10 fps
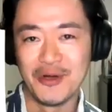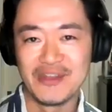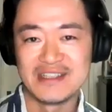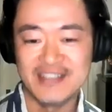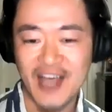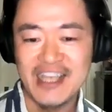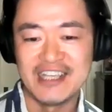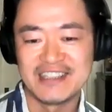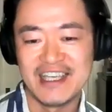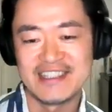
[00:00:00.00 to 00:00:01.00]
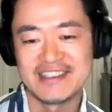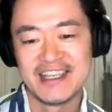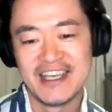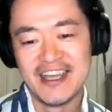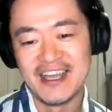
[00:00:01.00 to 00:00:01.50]
The Psychic Test,
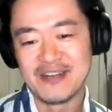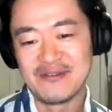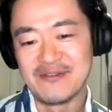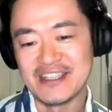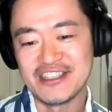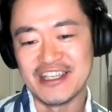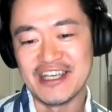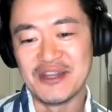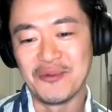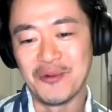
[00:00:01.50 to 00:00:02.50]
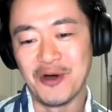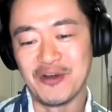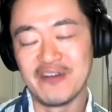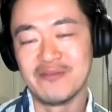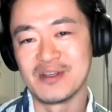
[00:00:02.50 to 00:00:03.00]
an adventure in the world
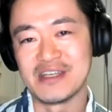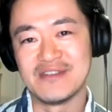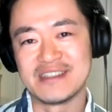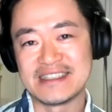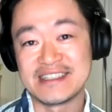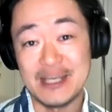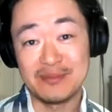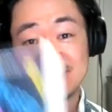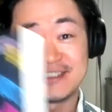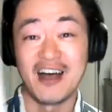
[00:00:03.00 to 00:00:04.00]
of believers and skeptics.